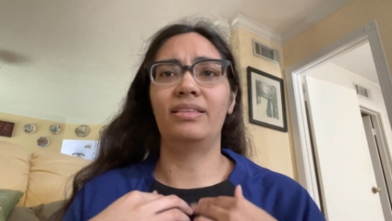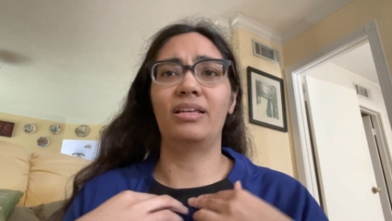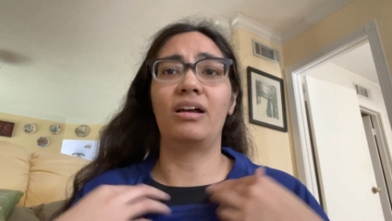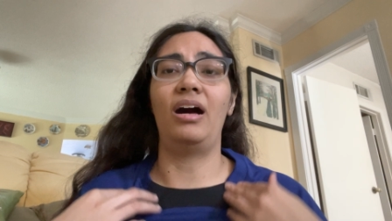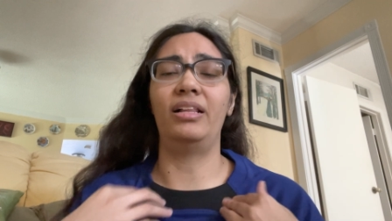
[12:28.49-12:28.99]

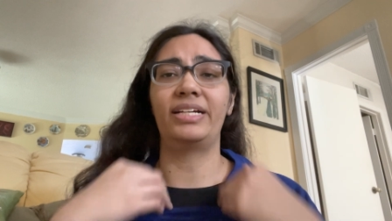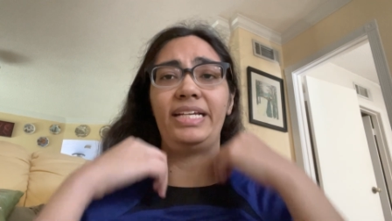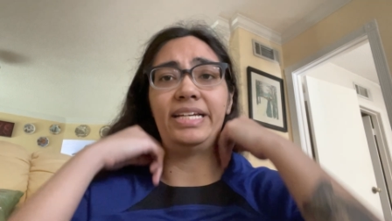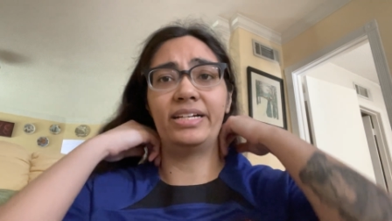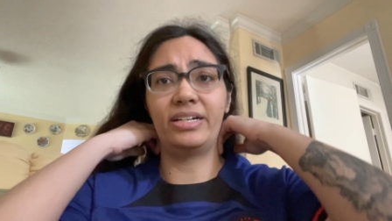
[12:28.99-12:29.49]
collar
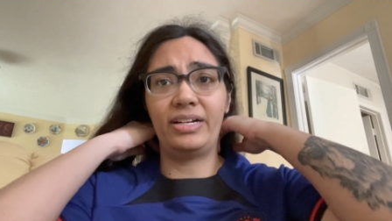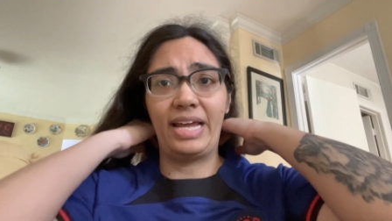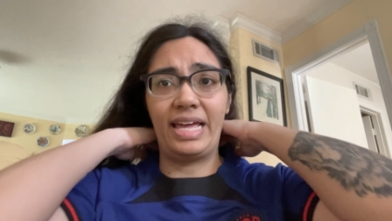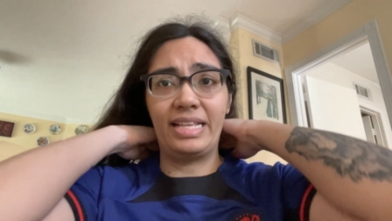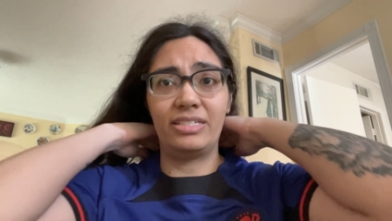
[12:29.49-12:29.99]
here
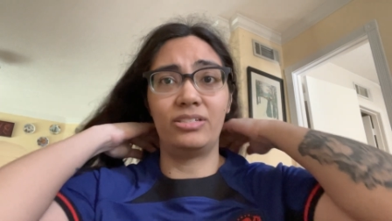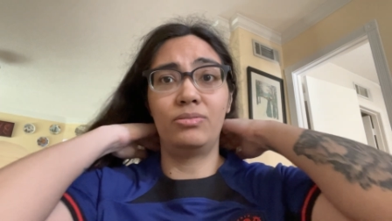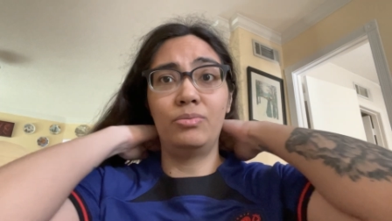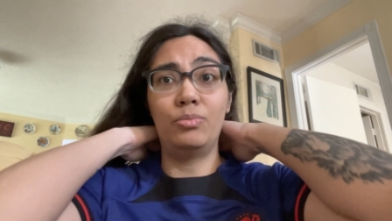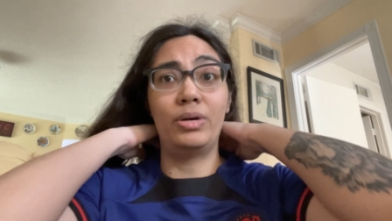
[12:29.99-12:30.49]
and
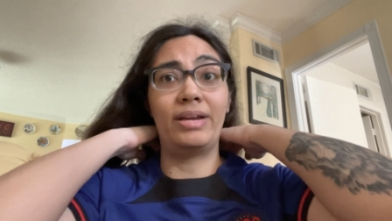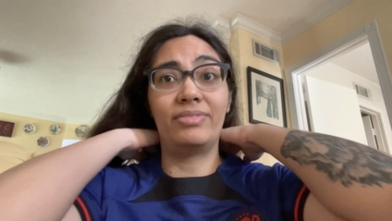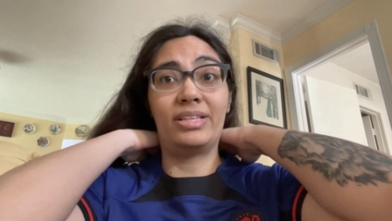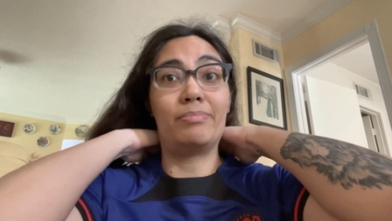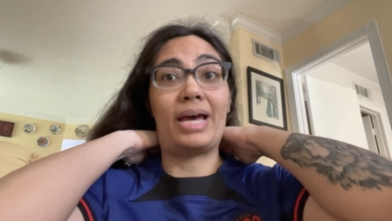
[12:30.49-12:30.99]

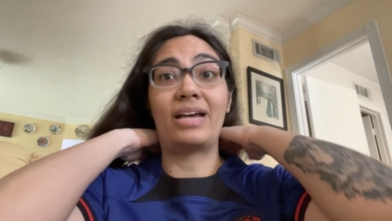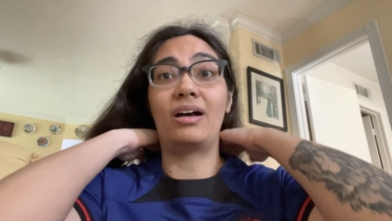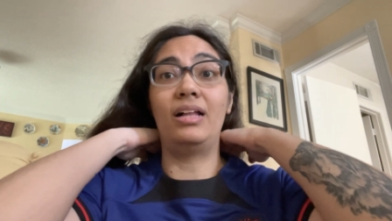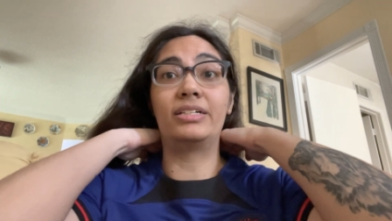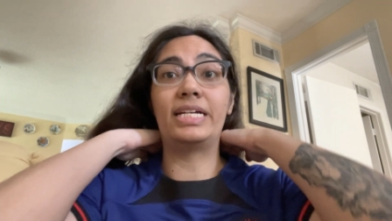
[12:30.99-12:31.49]
whatever the back
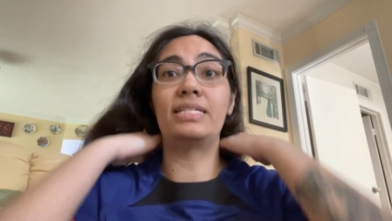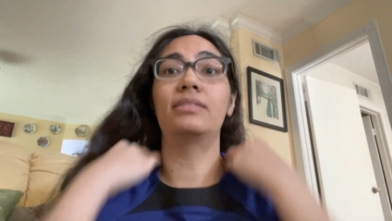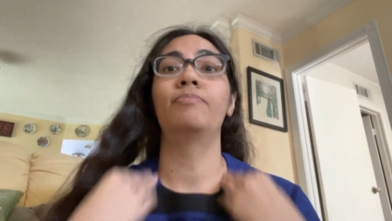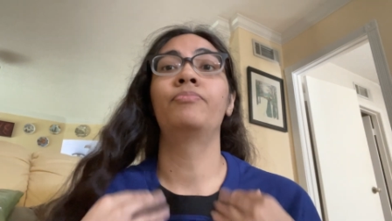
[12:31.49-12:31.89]
collar is,